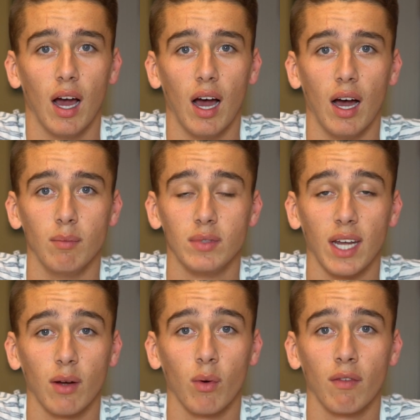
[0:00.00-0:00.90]
um,
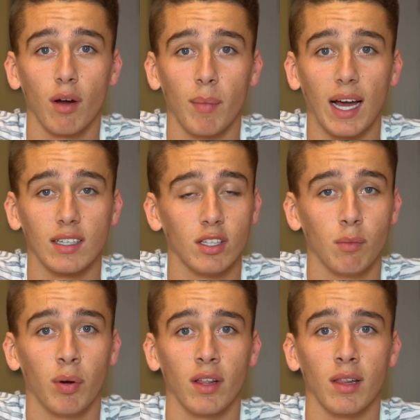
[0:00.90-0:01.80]
take one of our bags and
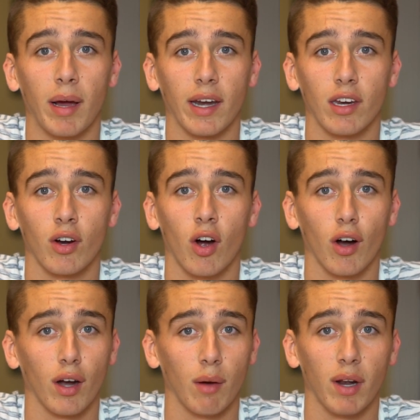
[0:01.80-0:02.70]
you put it in the back of your
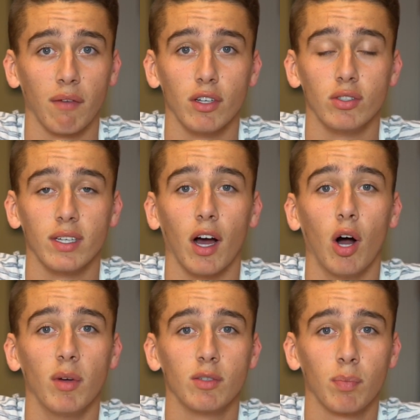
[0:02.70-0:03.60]
car. And whenever you see a
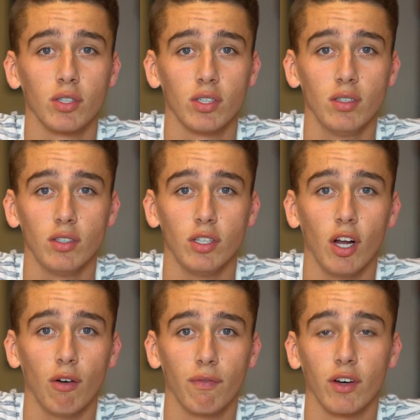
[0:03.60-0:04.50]
homeless person, you
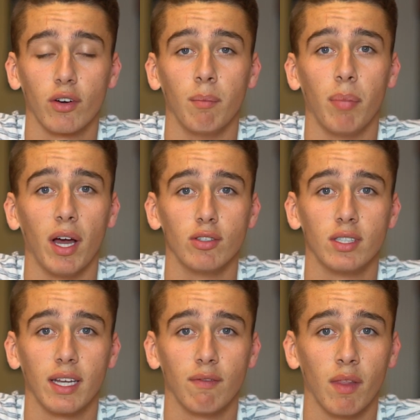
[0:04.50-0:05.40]
don't feel compelled
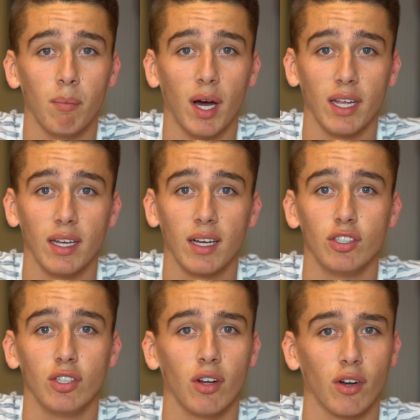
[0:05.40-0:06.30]
to give them money
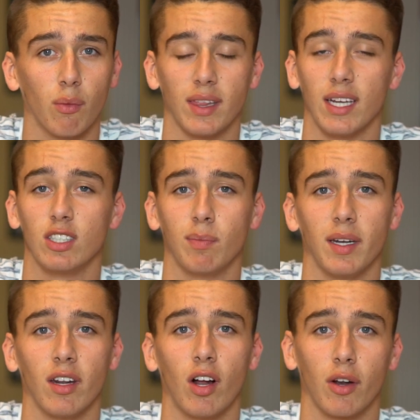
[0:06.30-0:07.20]
because you don't know what they'd
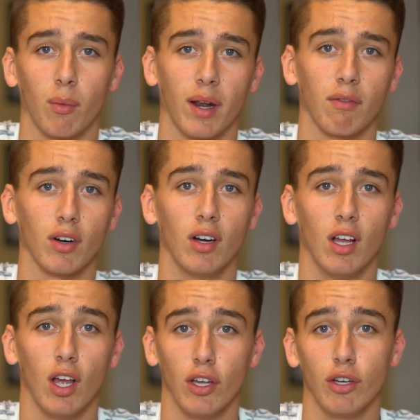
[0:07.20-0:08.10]
spend it on or whatever.
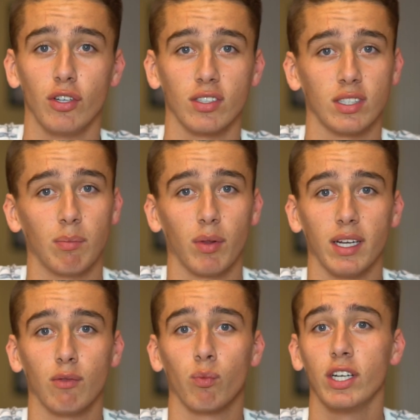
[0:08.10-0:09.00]
You just
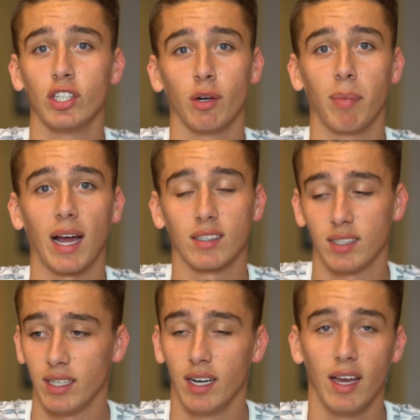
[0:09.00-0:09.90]
simply reach in your back
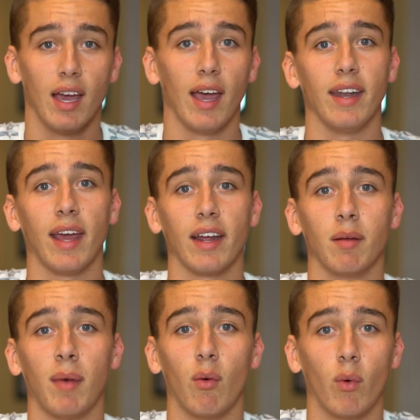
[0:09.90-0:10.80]
seat and
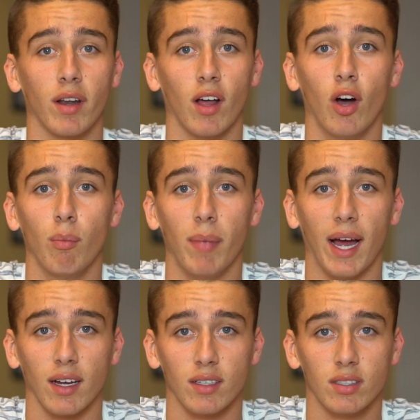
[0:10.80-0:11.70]
hand them out one of the hope
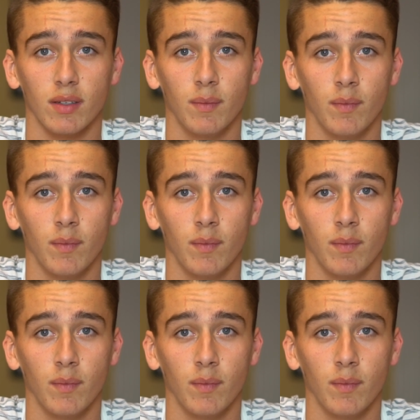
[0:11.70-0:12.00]
bags.